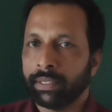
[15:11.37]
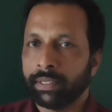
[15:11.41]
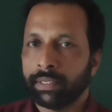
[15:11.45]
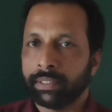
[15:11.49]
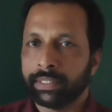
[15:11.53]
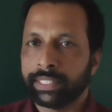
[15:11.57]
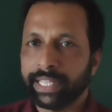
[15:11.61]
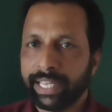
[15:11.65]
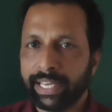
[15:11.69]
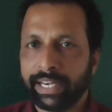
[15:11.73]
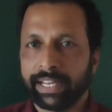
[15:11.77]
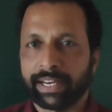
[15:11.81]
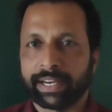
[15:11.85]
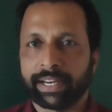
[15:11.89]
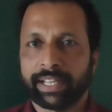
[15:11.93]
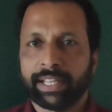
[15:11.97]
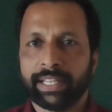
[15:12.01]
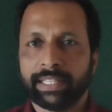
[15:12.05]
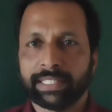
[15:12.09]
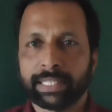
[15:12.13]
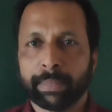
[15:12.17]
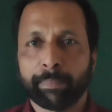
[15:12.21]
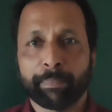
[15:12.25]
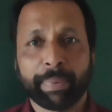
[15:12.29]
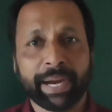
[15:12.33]
Sailor. He
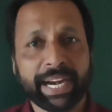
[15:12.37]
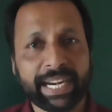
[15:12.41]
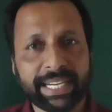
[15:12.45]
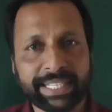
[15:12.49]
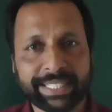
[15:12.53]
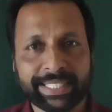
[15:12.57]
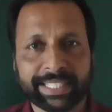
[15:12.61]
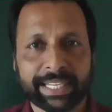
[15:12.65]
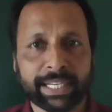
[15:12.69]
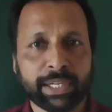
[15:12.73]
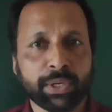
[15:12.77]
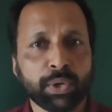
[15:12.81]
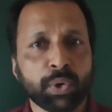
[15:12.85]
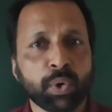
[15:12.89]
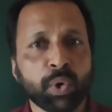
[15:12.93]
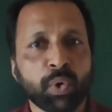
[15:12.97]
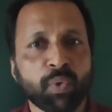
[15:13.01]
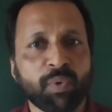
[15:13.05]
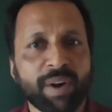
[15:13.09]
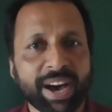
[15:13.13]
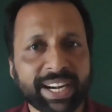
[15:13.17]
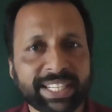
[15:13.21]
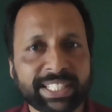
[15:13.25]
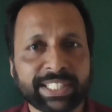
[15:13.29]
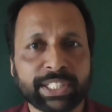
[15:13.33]
is a person who
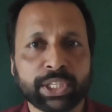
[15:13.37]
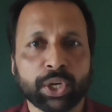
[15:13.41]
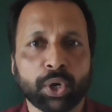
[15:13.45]
works